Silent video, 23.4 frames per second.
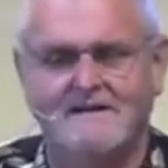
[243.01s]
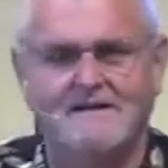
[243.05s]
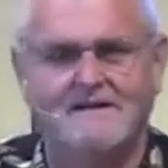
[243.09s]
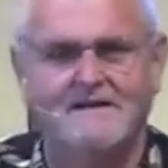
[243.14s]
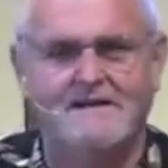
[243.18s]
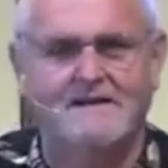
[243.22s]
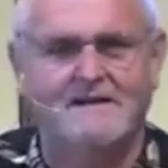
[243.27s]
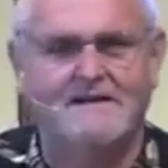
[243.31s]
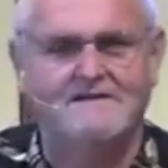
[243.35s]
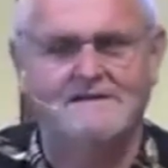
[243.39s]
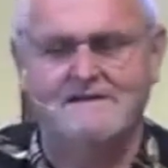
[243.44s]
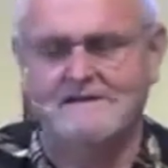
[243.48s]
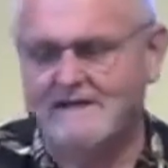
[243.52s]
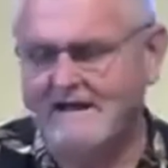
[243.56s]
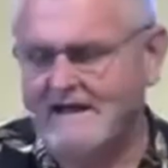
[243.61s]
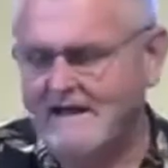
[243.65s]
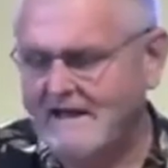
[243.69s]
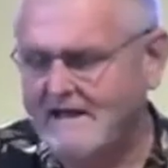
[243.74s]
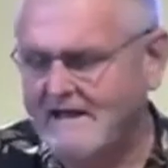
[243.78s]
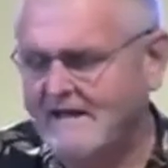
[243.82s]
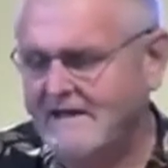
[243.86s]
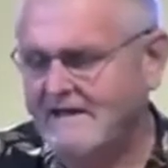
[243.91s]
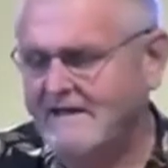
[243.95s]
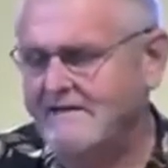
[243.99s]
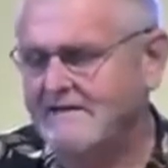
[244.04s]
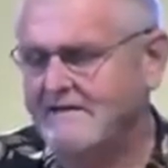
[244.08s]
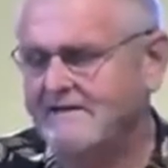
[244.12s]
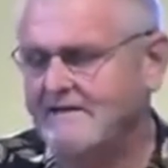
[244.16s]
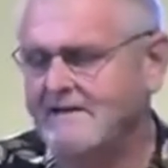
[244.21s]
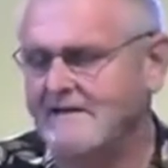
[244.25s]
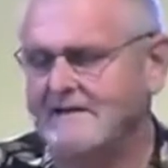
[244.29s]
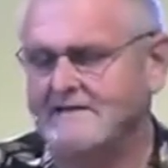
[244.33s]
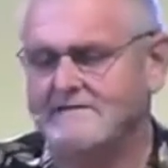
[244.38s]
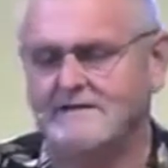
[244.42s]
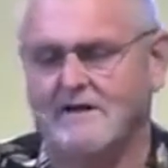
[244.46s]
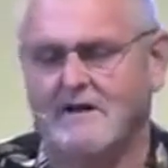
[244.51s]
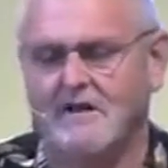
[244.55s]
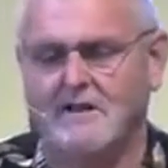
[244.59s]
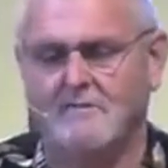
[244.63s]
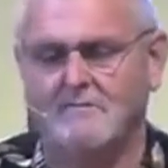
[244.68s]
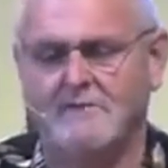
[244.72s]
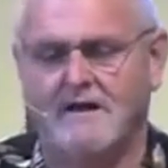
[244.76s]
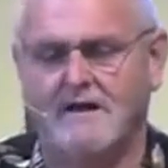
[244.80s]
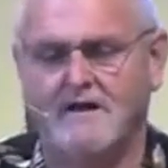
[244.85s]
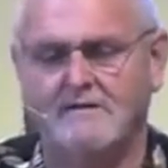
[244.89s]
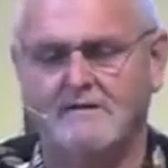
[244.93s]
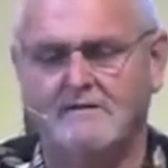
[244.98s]
And today, it's all
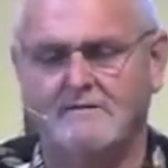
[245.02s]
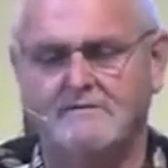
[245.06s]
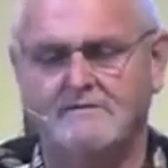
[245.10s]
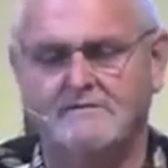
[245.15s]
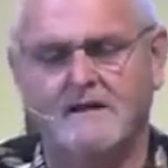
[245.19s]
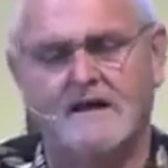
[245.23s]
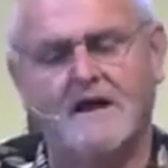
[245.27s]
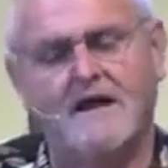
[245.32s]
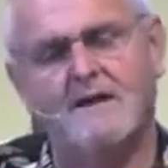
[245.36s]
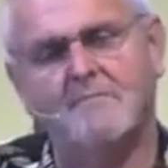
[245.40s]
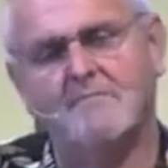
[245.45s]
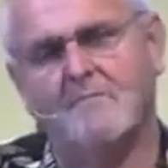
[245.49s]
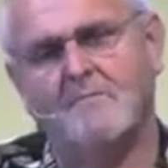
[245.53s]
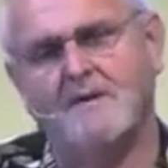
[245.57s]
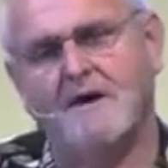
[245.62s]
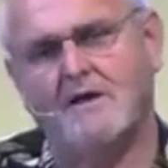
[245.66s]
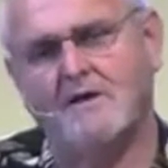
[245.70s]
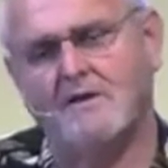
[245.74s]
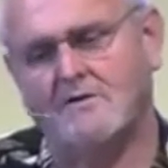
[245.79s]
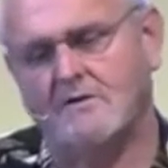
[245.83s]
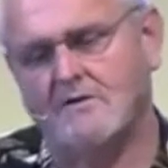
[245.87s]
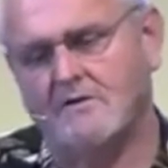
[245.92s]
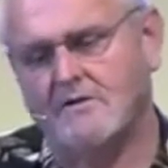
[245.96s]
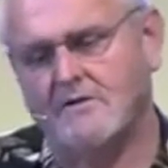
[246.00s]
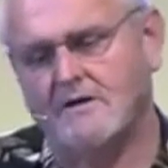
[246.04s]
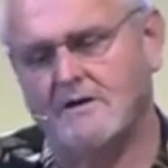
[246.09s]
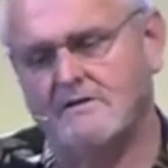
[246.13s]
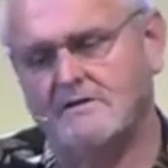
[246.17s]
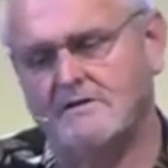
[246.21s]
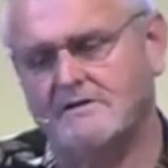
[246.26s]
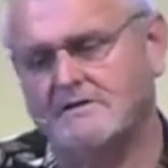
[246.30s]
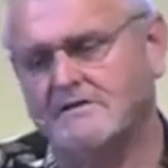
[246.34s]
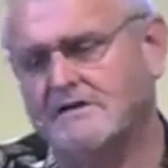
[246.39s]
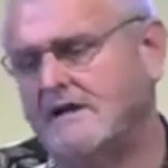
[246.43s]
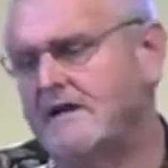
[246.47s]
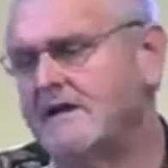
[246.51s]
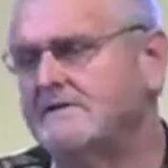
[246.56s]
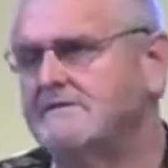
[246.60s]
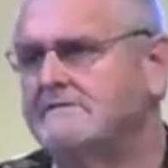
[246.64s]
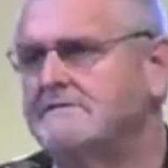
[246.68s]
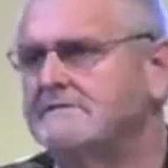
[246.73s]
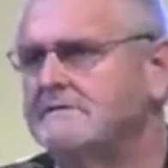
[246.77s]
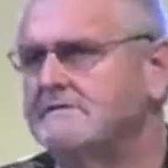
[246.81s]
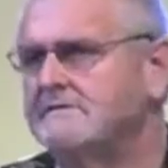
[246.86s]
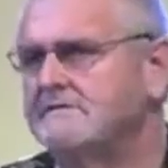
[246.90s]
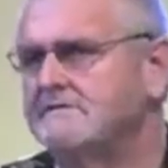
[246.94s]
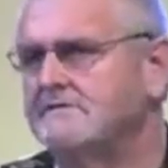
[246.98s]
about time about learning to
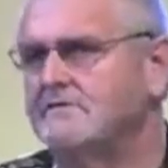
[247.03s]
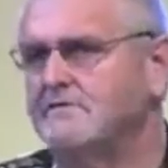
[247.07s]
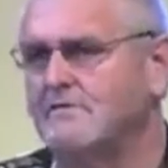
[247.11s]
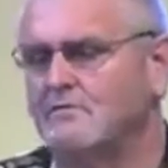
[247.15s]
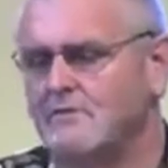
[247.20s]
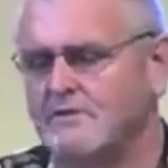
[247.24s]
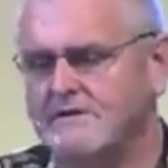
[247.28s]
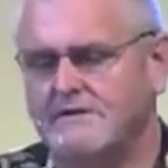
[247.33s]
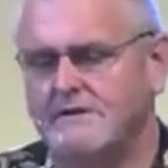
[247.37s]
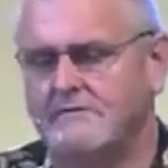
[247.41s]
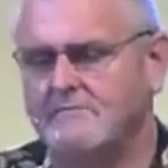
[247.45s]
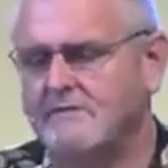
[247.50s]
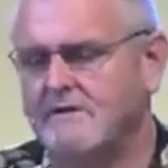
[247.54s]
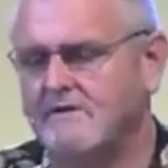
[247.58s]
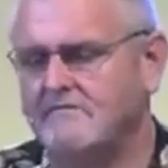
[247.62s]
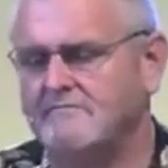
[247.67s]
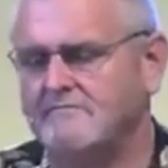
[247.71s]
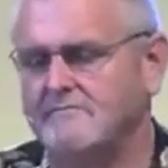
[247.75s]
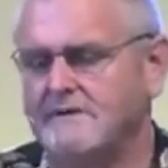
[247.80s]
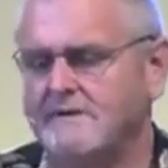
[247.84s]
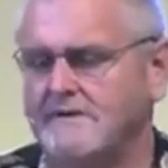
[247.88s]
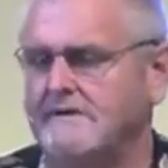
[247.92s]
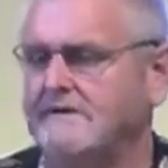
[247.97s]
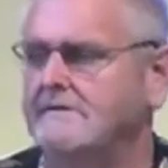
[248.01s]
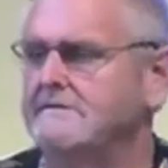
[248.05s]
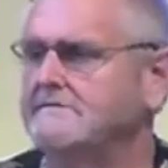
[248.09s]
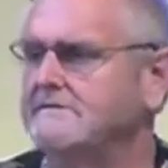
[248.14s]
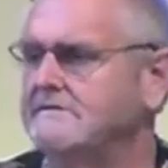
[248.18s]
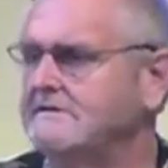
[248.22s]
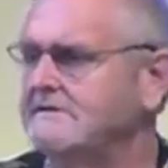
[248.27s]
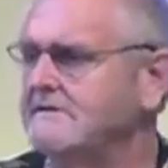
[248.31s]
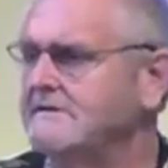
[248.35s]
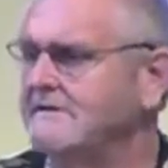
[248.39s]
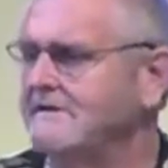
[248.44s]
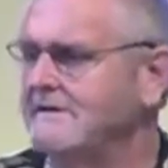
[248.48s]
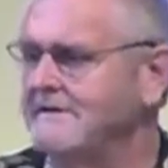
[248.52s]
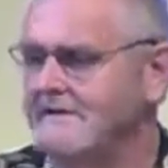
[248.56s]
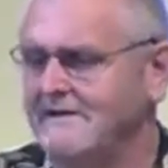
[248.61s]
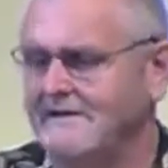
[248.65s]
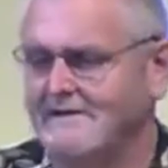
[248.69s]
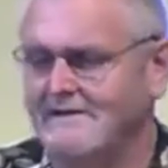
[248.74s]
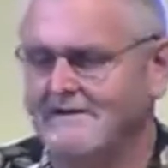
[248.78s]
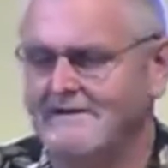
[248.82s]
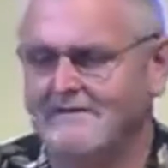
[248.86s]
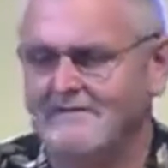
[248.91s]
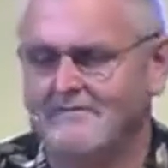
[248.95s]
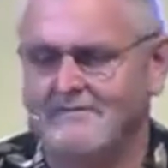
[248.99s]
dance to the rhythm of peace
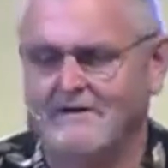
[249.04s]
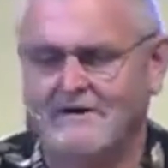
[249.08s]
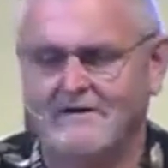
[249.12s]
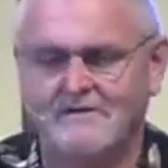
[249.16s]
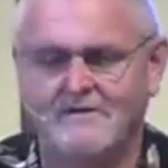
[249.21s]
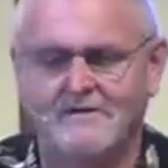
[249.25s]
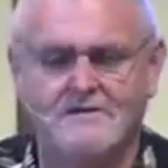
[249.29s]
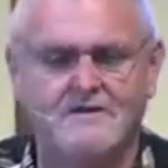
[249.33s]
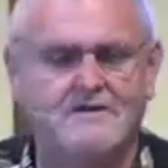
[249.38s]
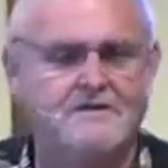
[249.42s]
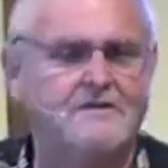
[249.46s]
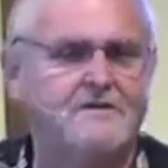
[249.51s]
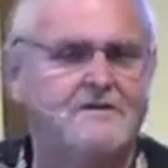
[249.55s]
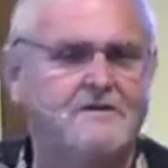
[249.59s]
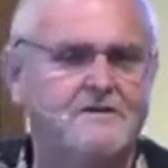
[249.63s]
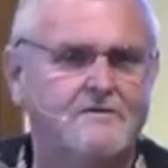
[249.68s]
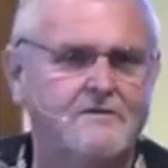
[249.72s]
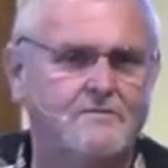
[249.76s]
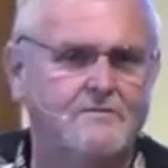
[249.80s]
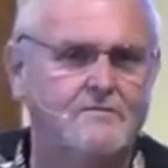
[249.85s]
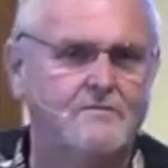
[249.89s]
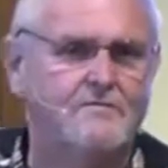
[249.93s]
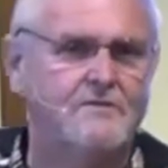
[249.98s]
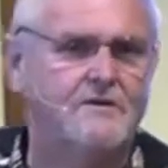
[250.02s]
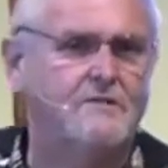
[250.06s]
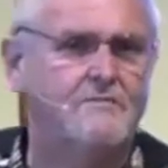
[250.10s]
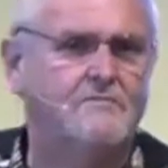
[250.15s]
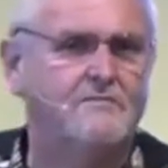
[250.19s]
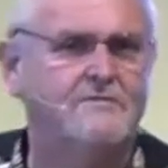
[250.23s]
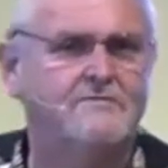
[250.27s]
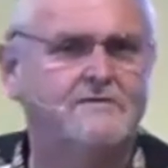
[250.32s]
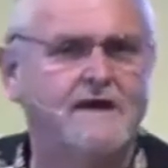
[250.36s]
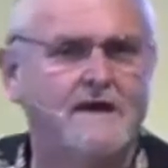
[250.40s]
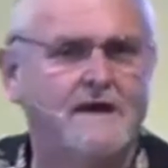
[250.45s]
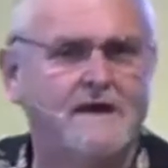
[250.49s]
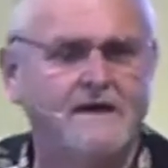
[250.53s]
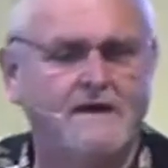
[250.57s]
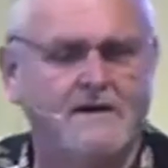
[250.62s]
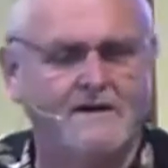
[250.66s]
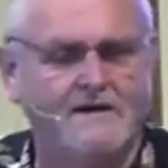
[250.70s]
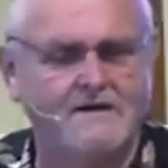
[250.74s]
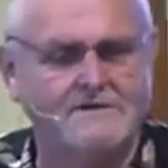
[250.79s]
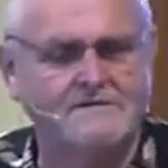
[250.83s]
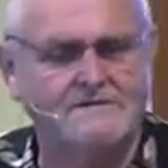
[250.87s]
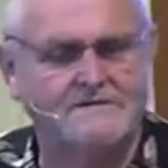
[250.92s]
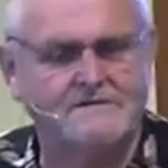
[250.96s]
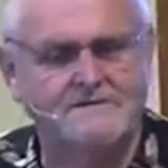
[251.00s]
rather than the rhythm of
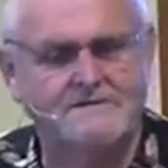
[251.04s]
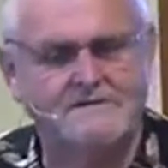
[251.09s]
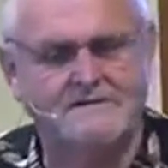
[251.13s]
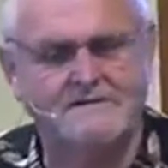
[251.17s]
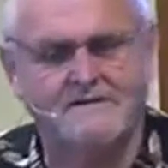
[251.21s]
chaos.